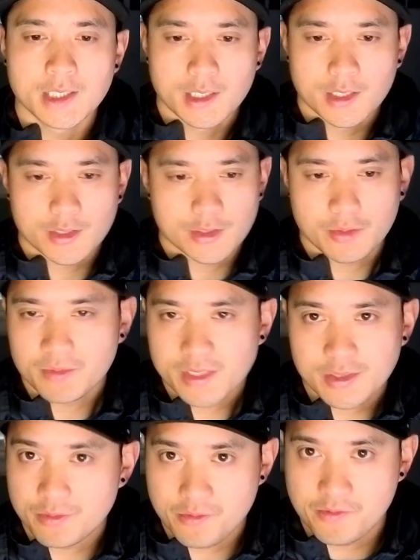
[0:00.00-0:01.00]
You don't need to
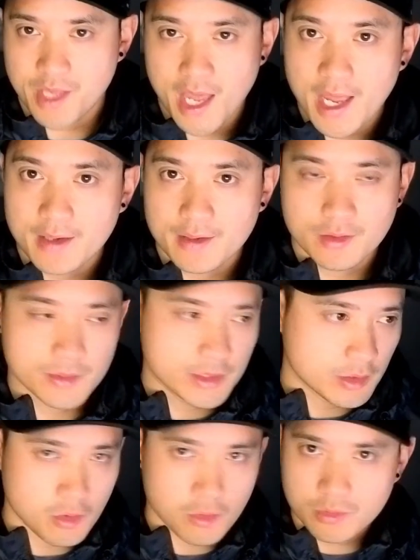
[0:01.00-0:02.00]
do that. You don't need to
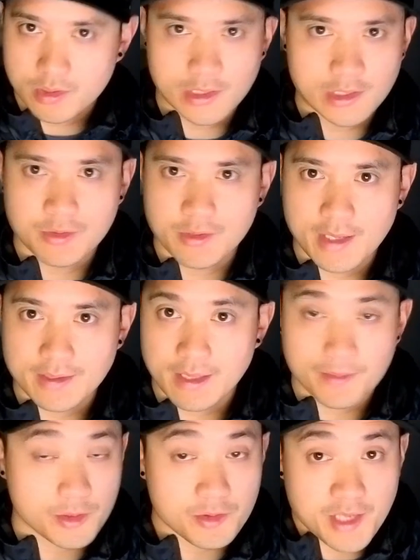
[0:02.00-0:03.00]
go into that
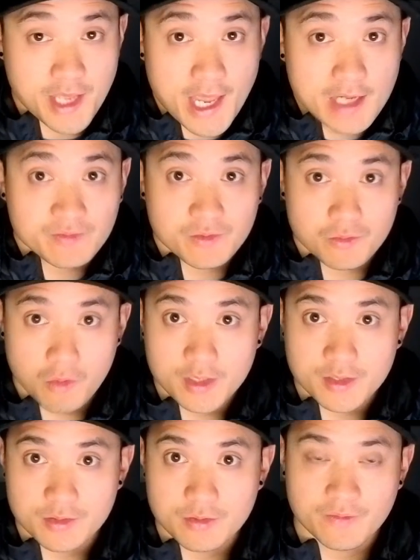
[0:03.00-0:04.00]
depth. You can if you want
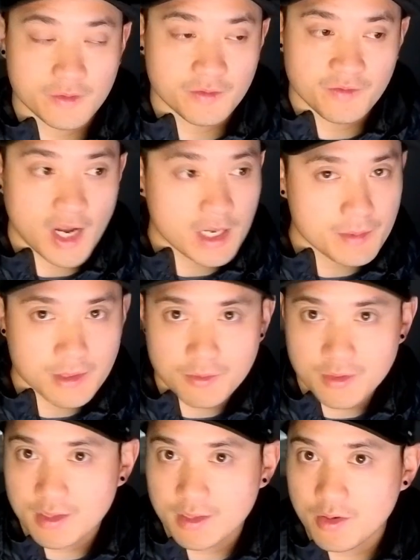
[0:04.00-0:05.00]
to. If you're vibing
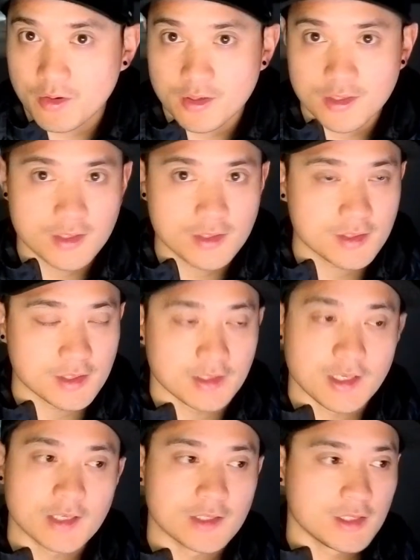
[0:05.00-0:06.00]
with an artist
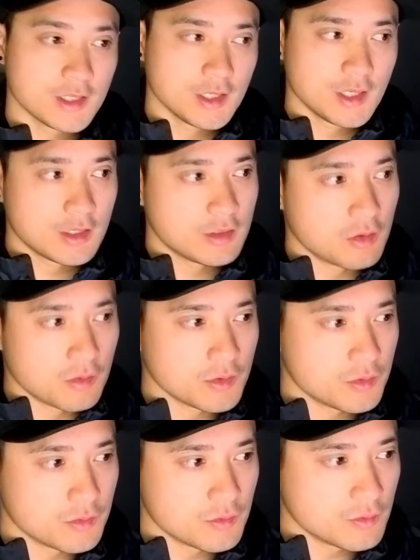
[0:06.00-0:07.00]
and
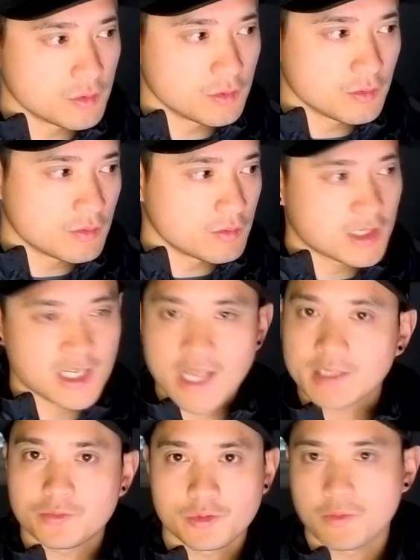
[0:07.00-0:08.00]
you connect
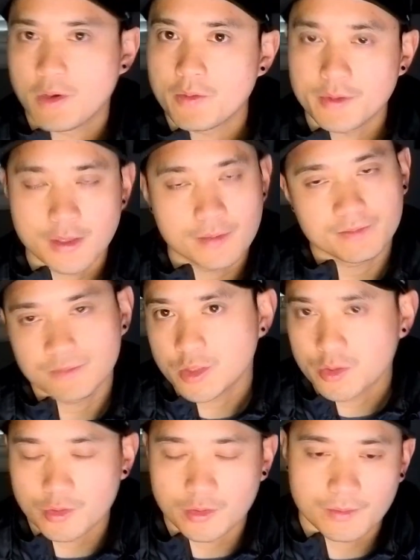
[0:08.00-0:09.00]
really well with them,
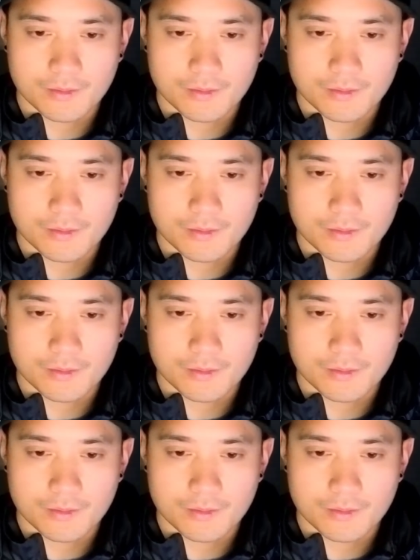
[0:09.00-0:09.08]
sure.